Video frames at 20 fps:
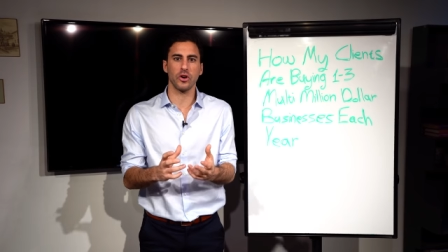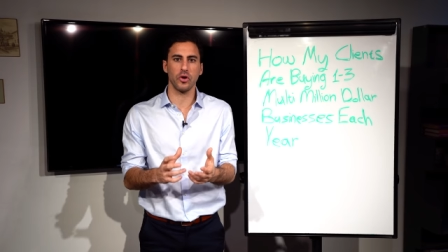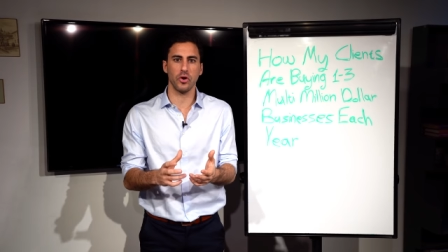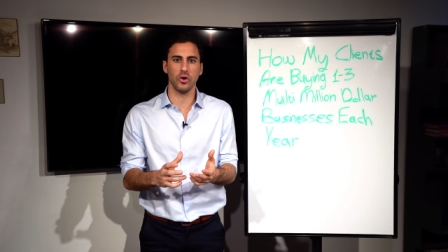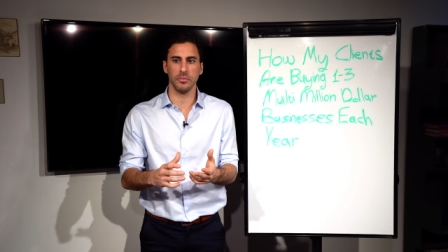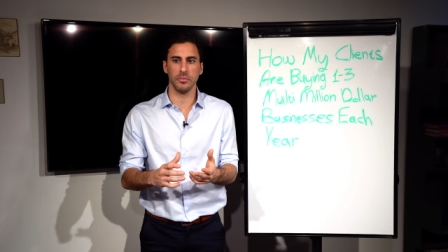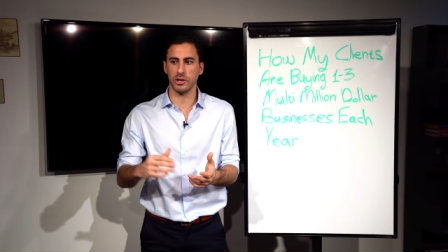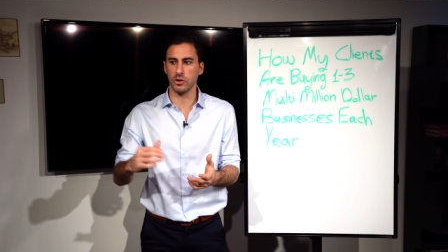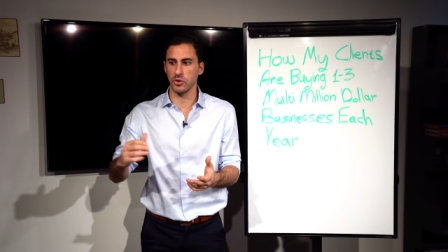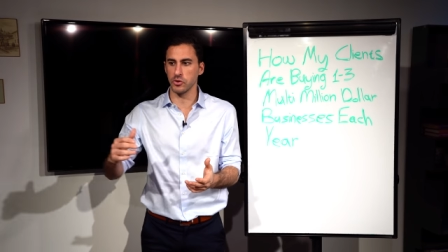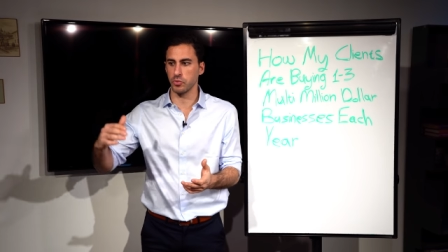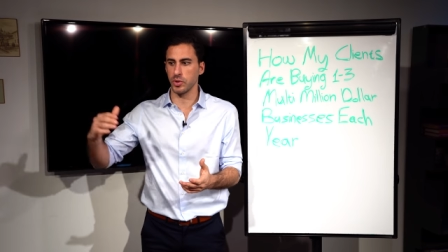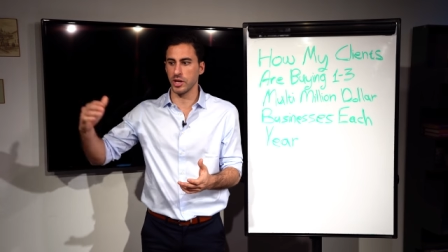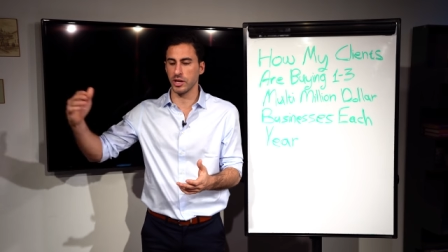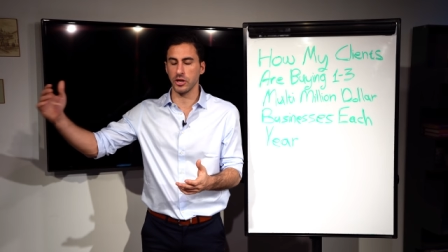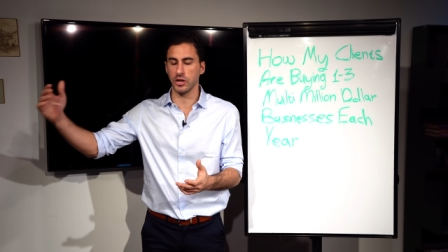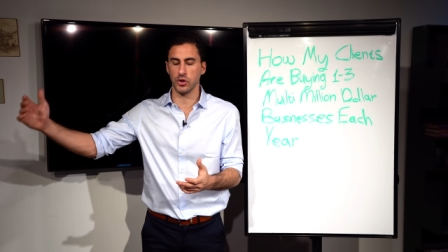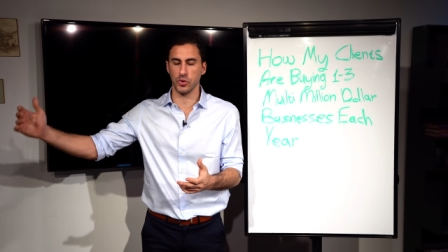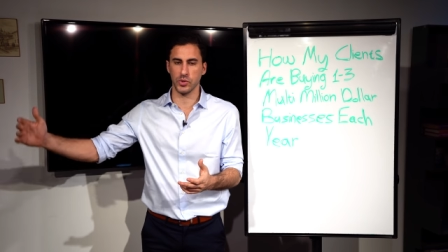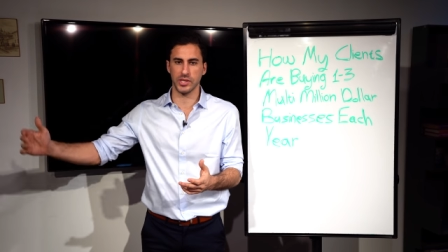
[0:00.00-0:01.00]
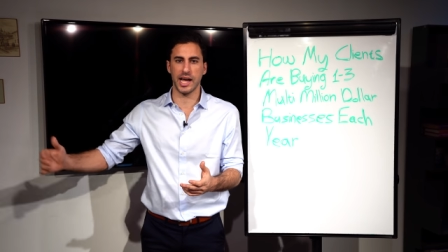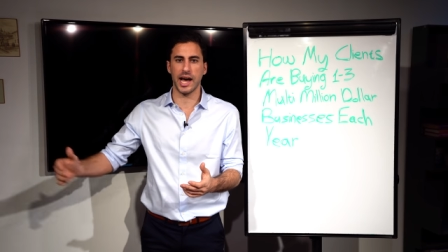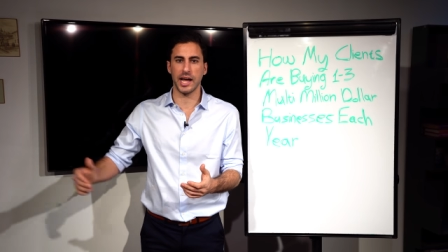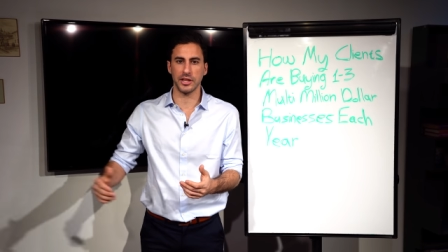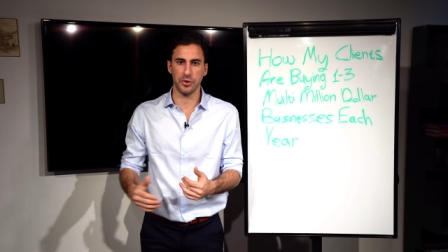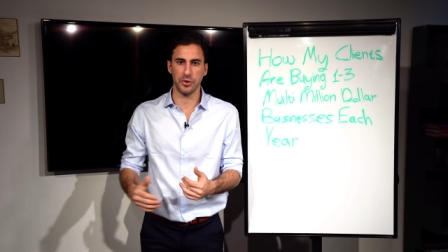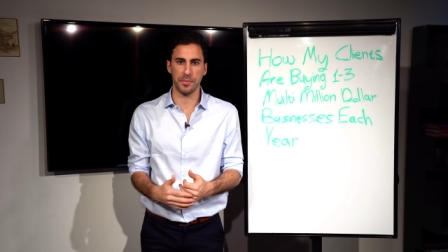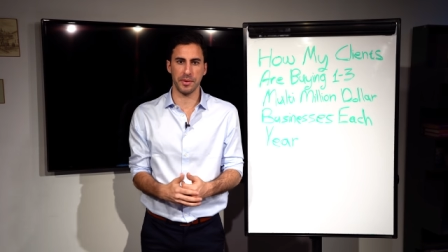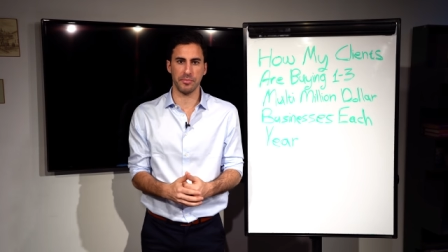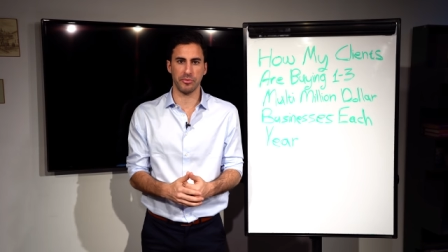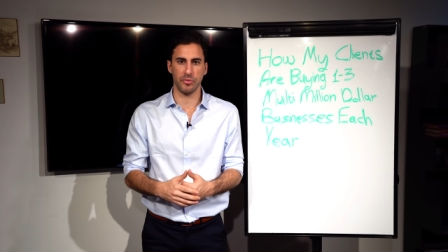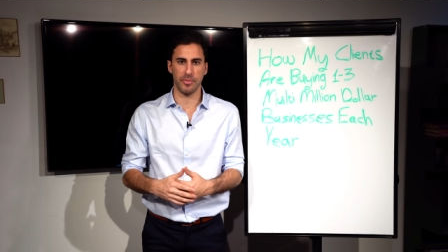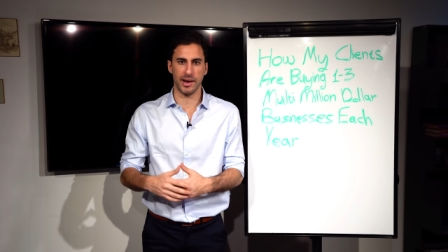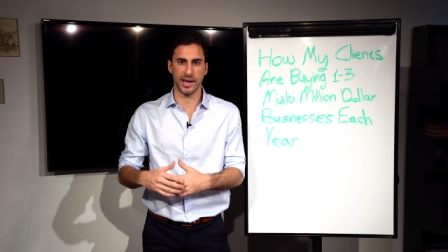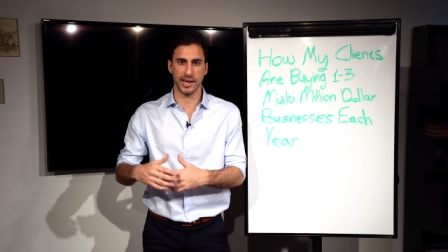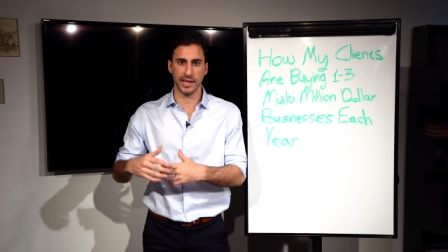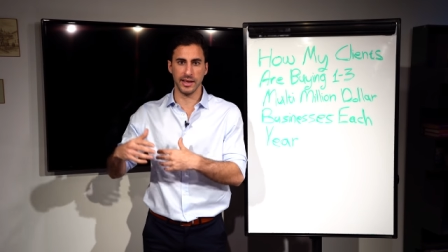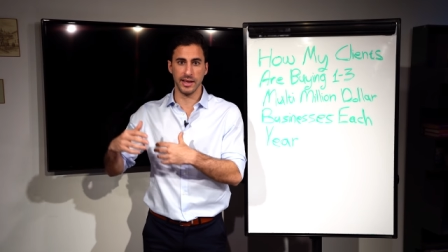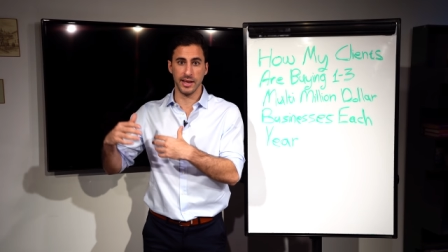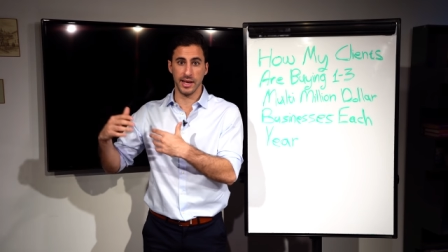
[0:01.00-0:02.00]
at all, because we can use other people's
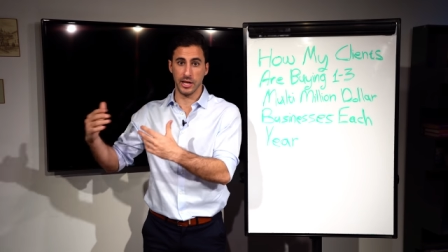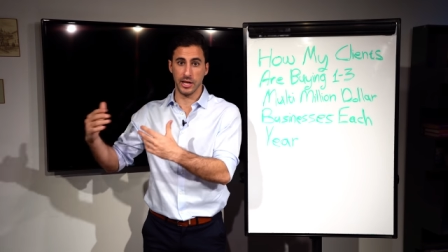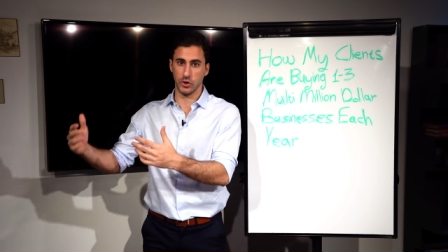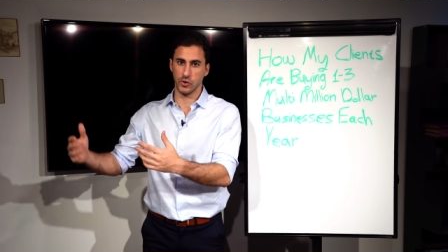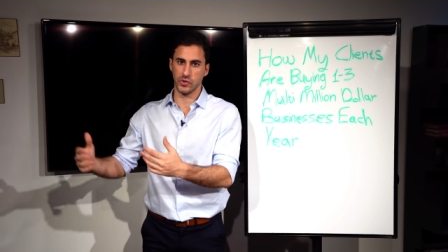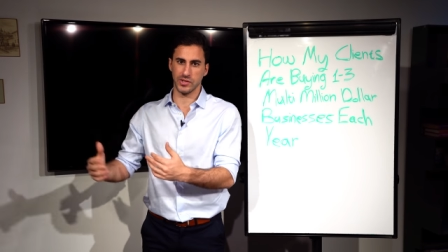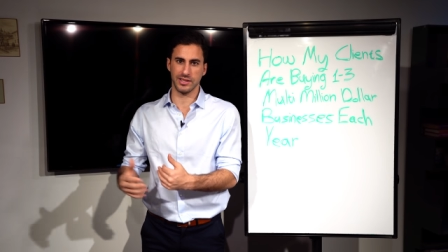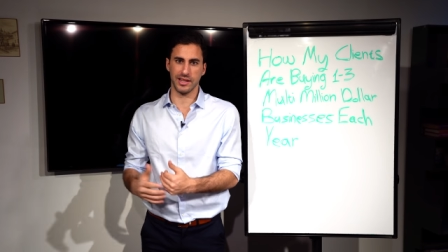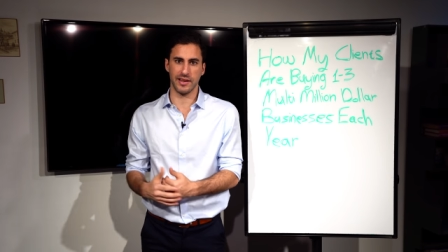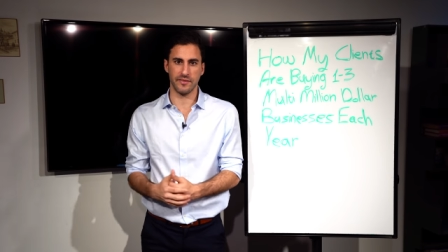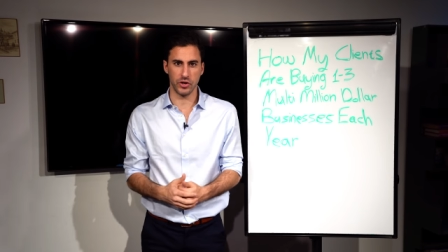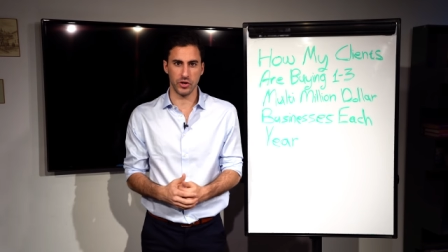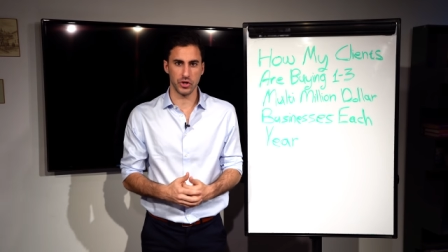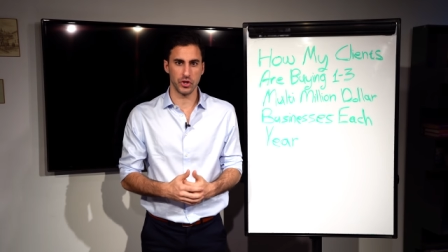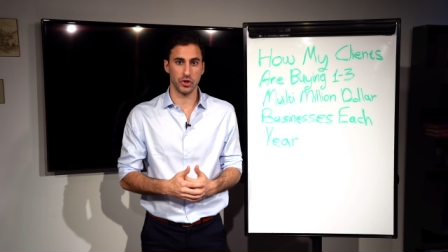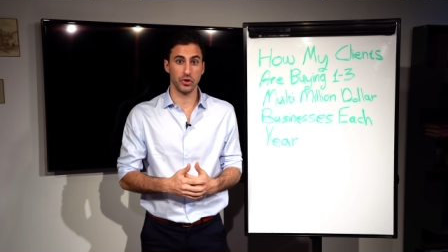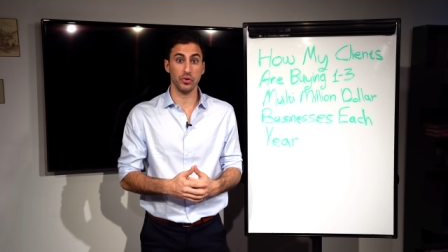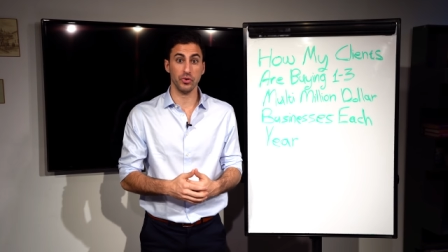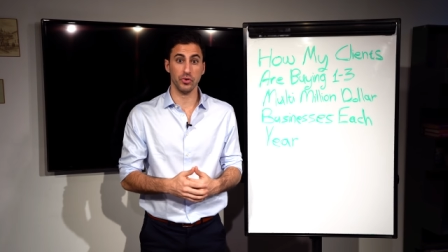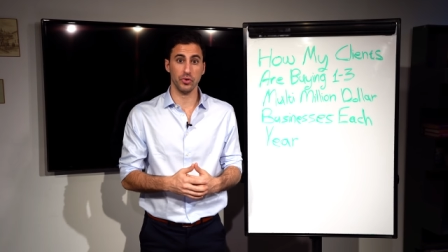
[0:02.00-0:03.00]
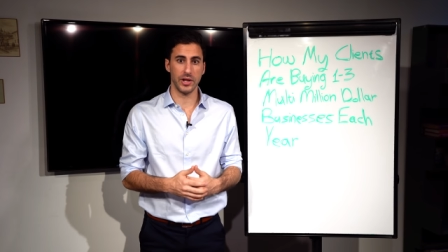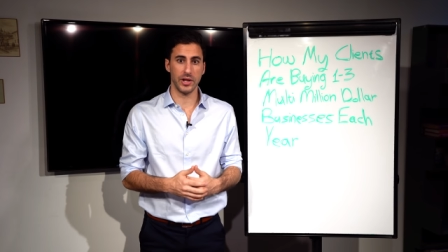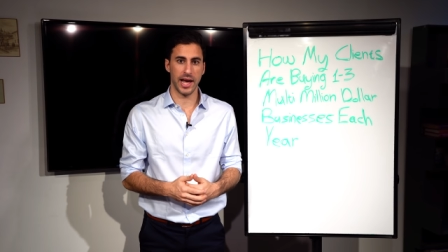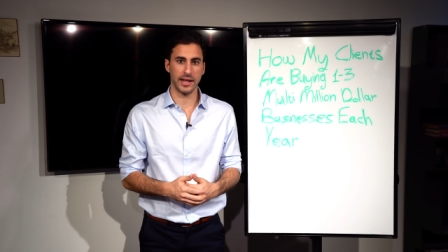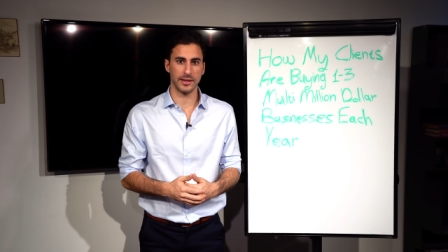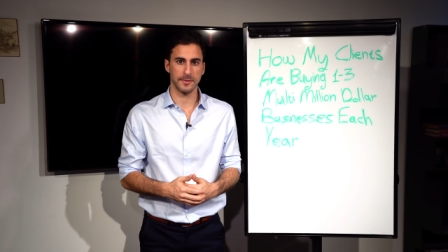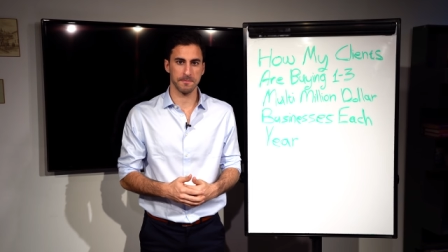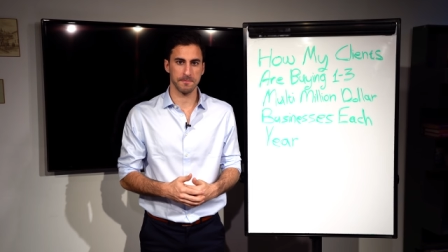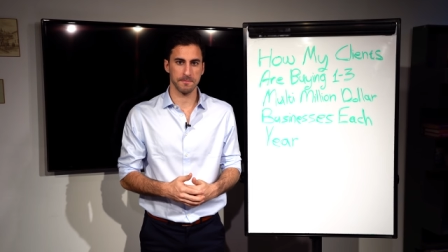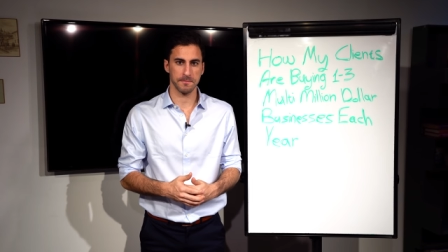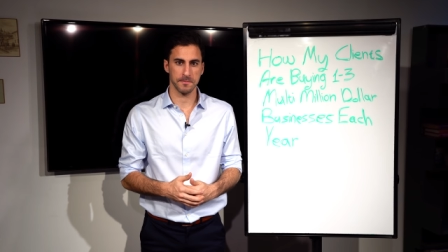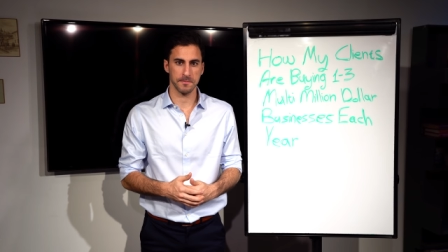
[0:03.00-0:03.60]
money and use leverage to do that.